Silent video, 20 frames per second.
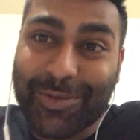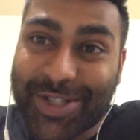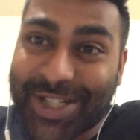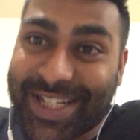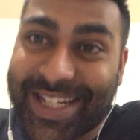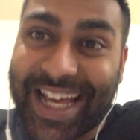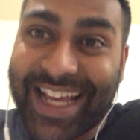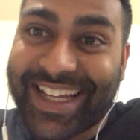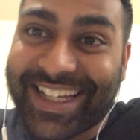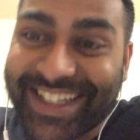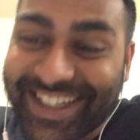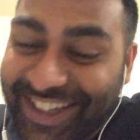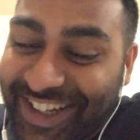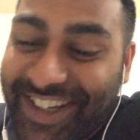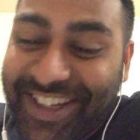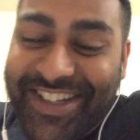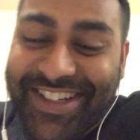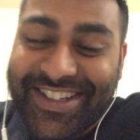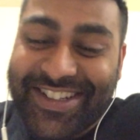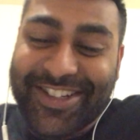just ain't,
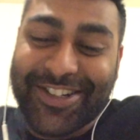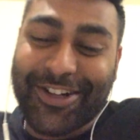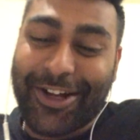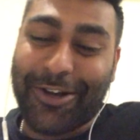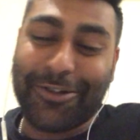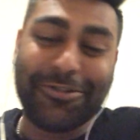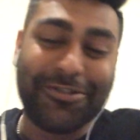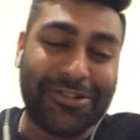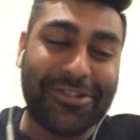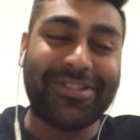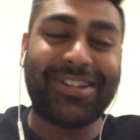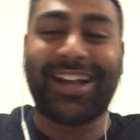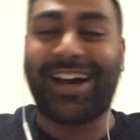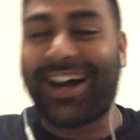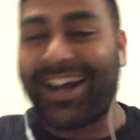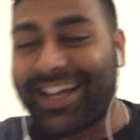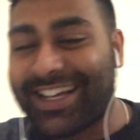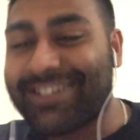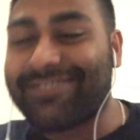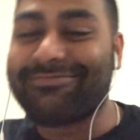you know,
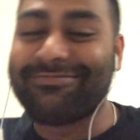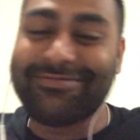like,